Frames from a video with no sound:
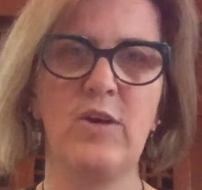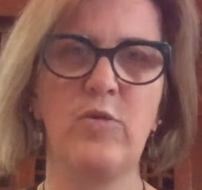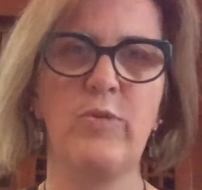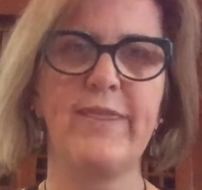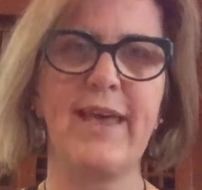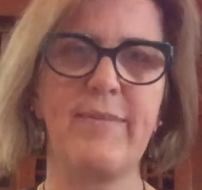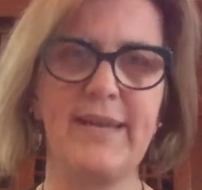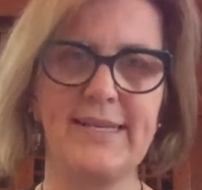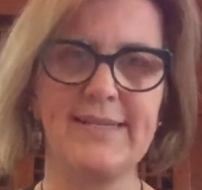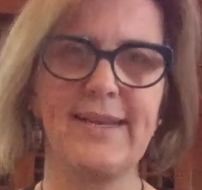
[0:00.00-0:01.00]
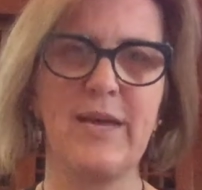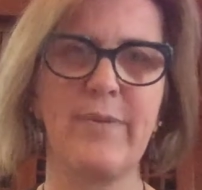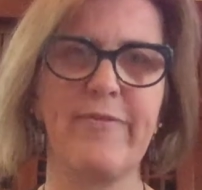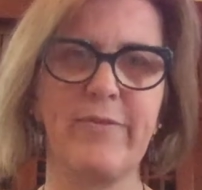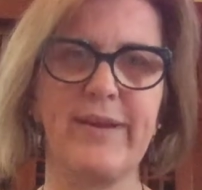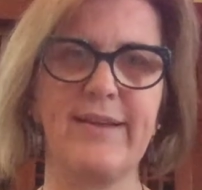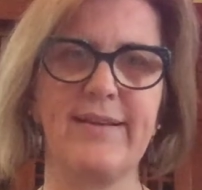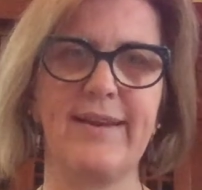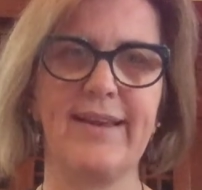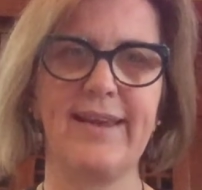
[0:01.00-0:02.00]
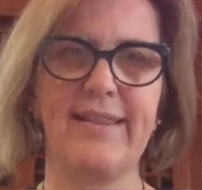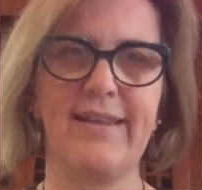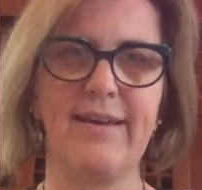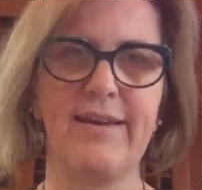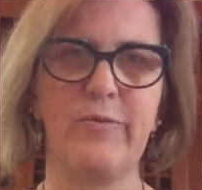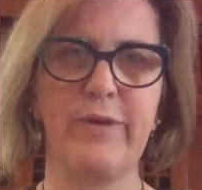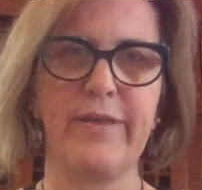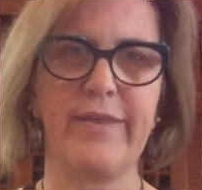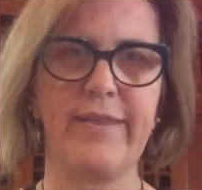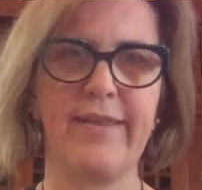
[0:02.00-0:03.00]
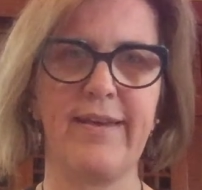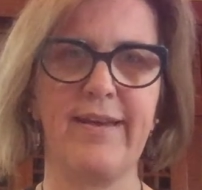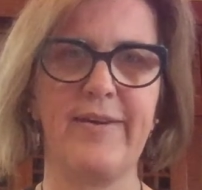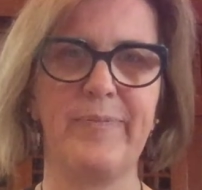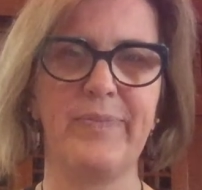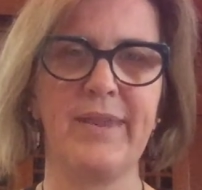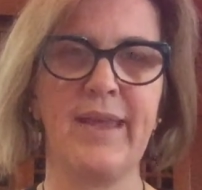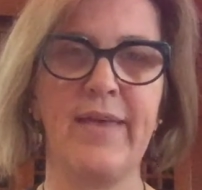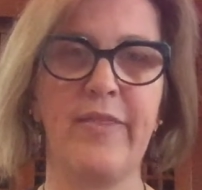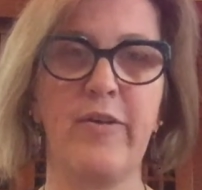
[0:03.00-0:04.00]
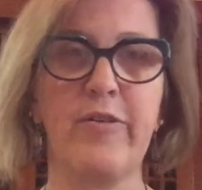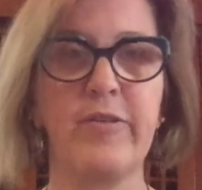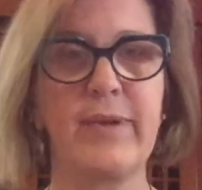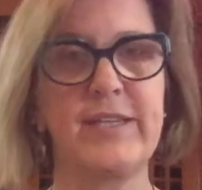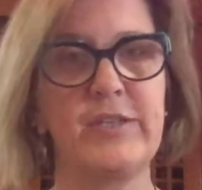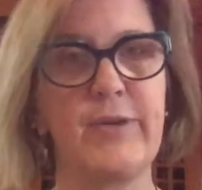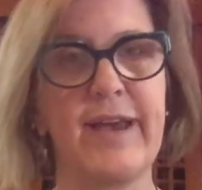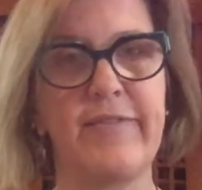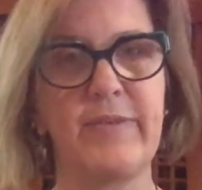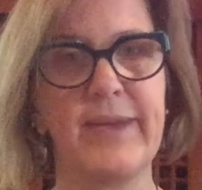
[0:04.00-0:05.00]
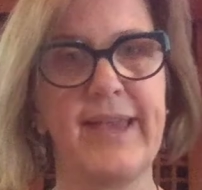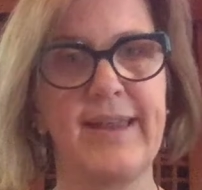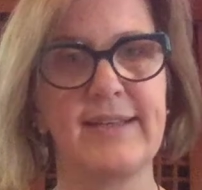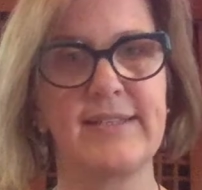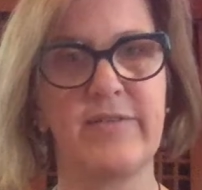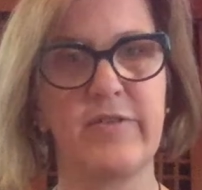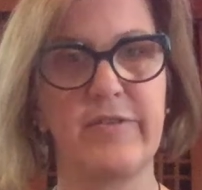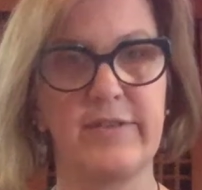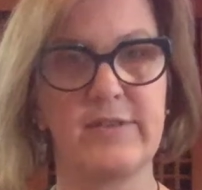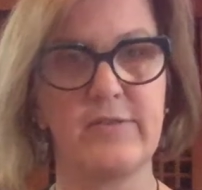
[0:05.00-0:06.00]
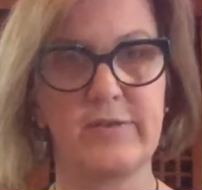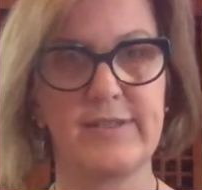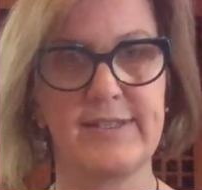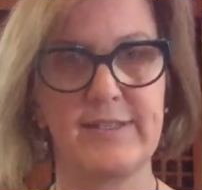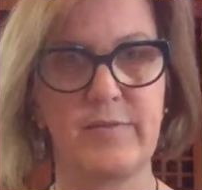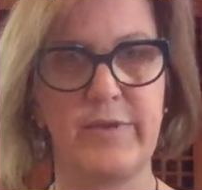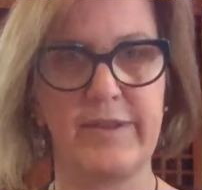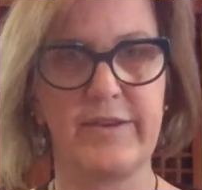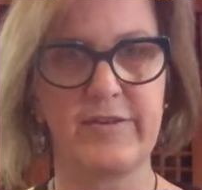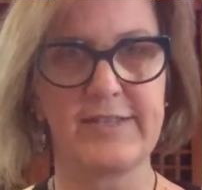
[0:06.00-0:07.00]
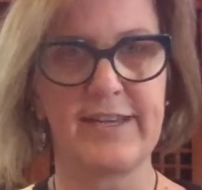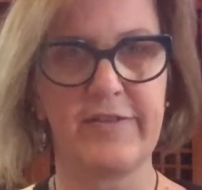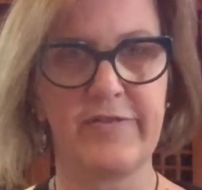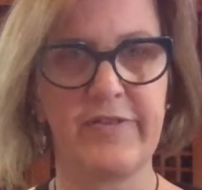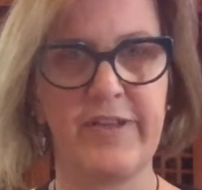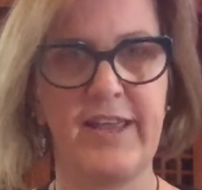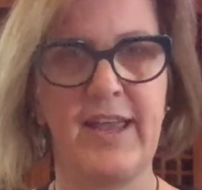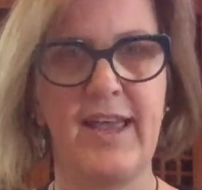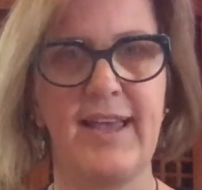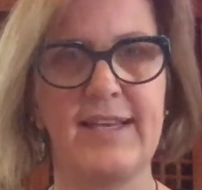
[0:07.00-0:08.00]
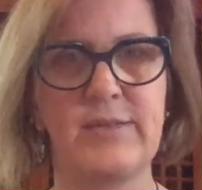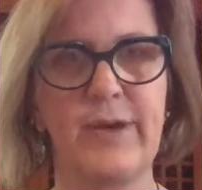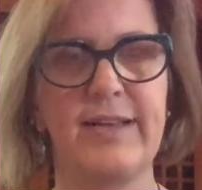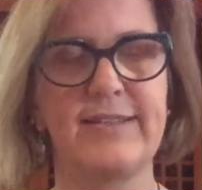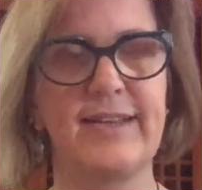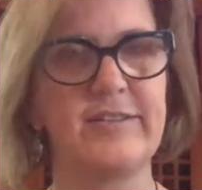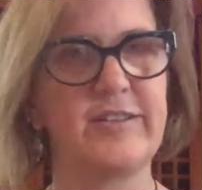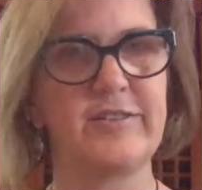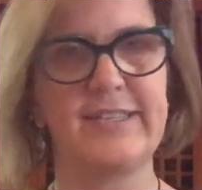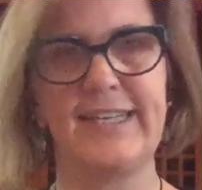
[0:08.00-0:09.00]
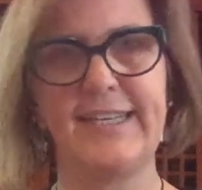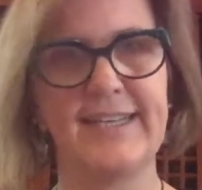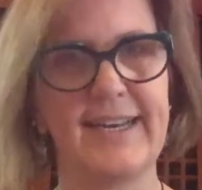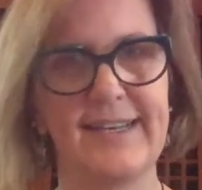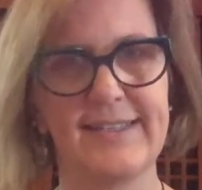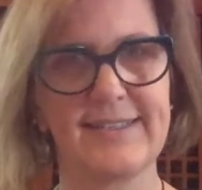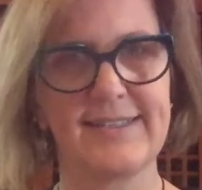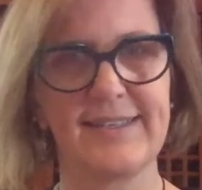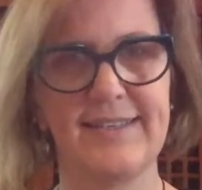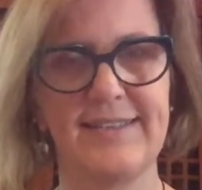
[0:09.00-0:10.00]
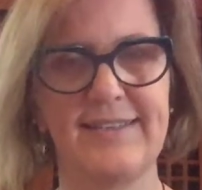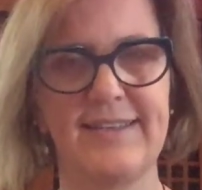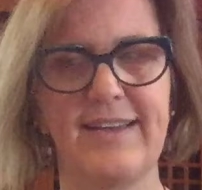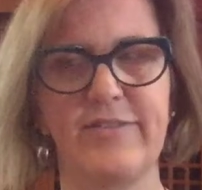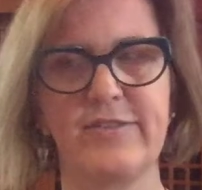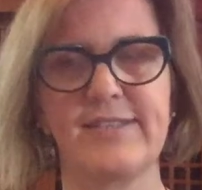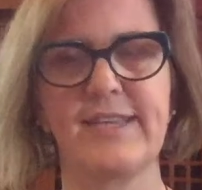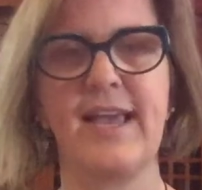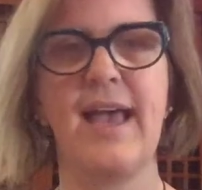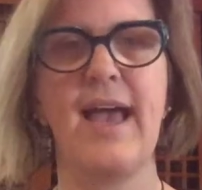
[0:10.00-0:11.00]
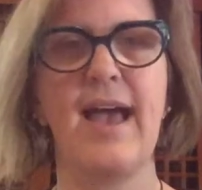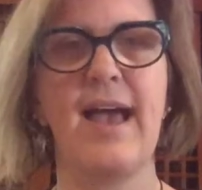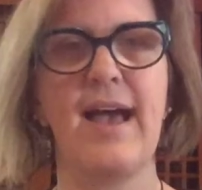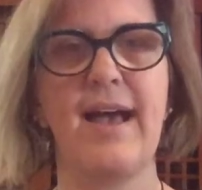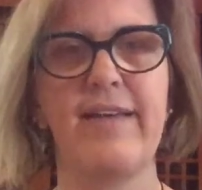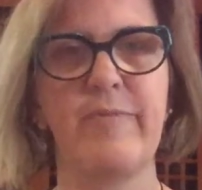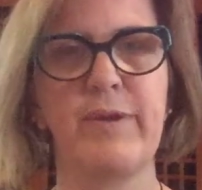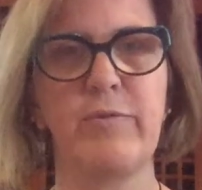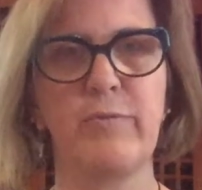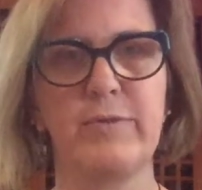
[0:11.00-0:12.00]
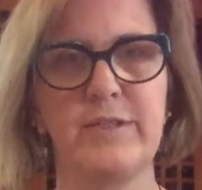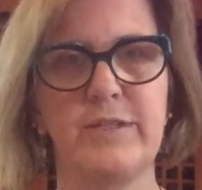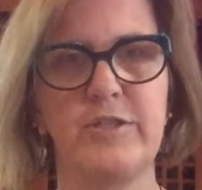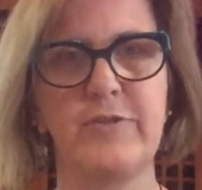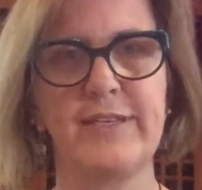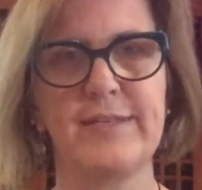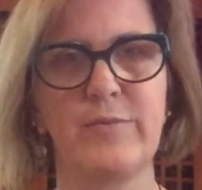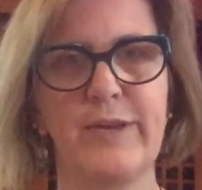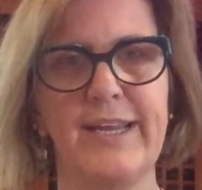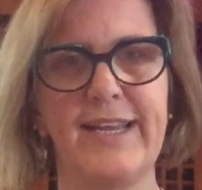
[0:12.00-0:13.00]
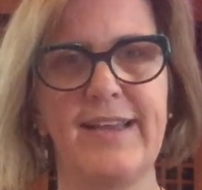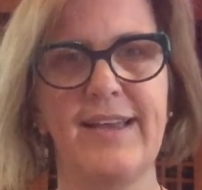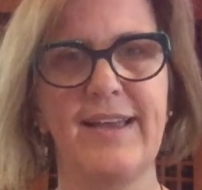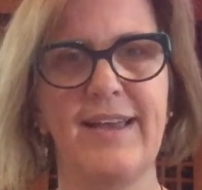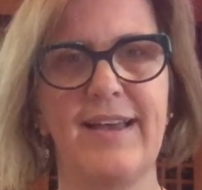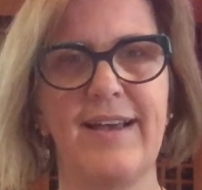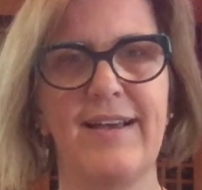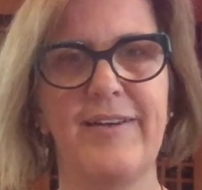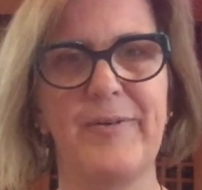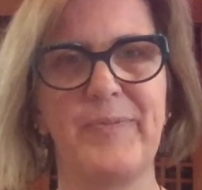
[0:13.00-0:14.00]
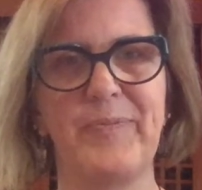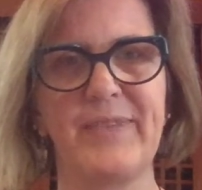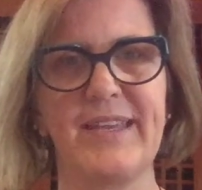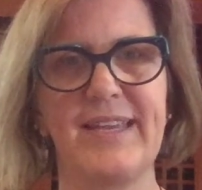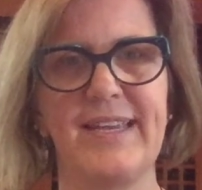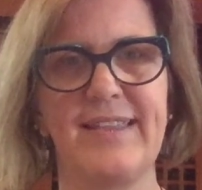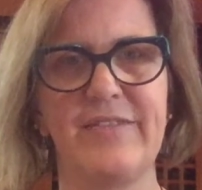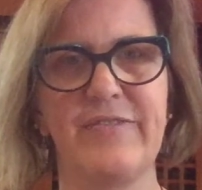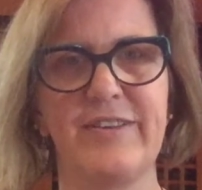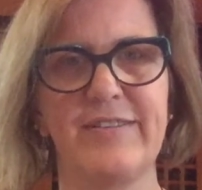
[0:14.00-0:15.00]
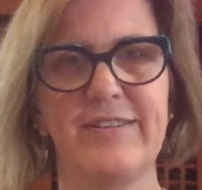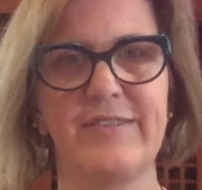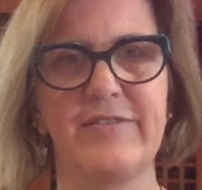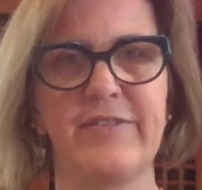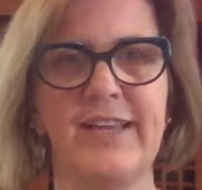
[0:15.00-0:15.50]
what that means and help everybody kind of get in line with the Earth, because you have the mechanics of the Earth and solar system within yourself as well, down to your teeny tiniest levels. I've been doing some reading in the field of